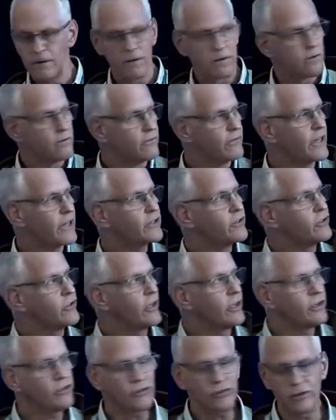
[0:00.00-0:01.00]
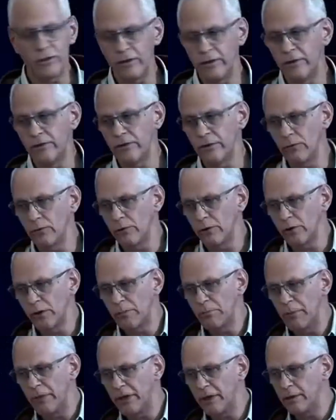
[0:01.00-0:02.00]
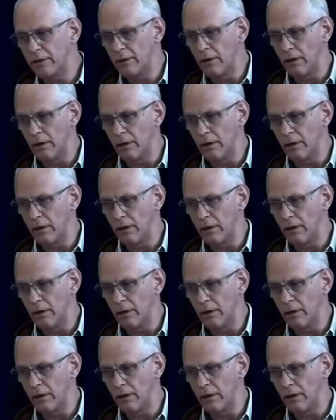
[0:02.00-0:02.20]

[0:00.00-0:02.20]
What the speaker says: Vegetation is a really big